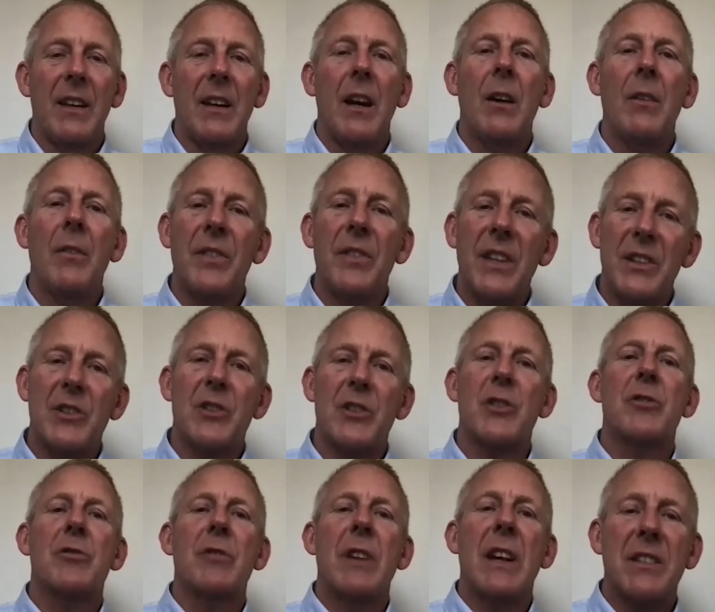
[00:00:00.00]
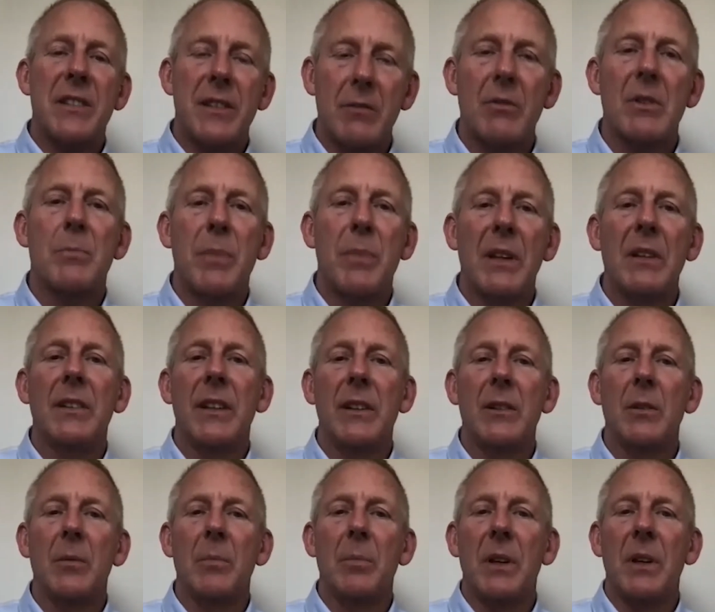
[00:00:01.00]
of this stress that was building
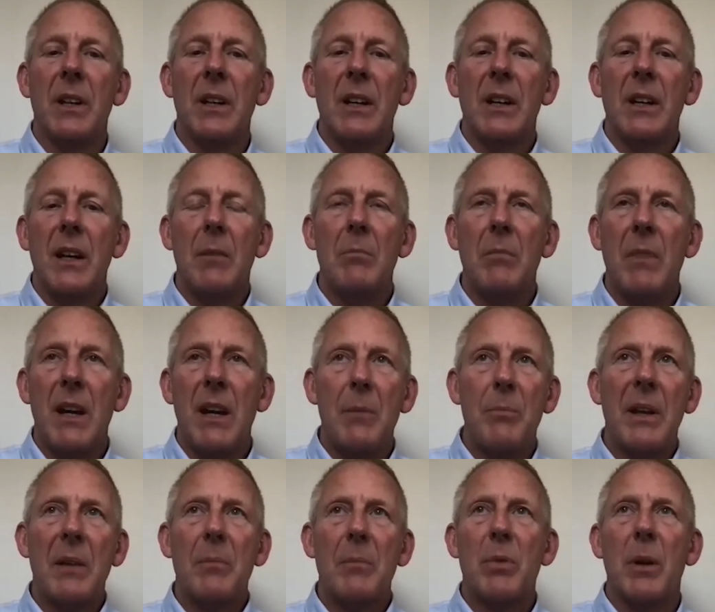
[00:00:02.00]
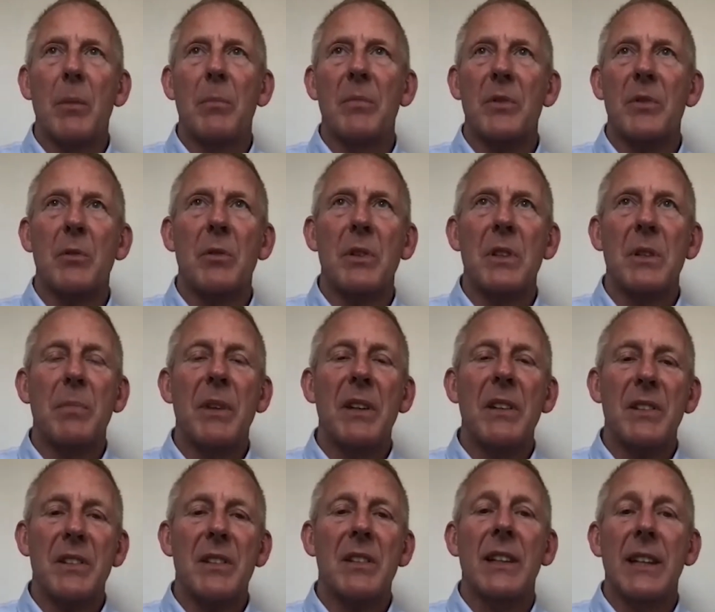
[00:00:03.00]
up. And my big problem's always
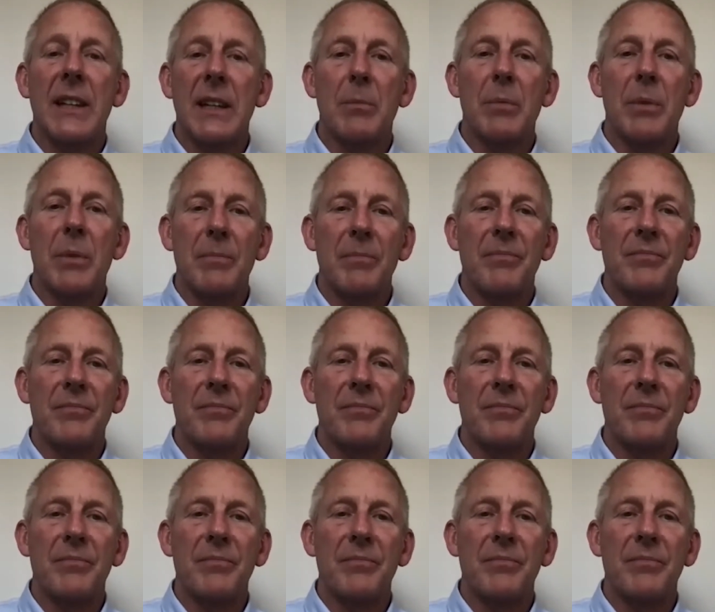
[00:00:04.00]
been sleep.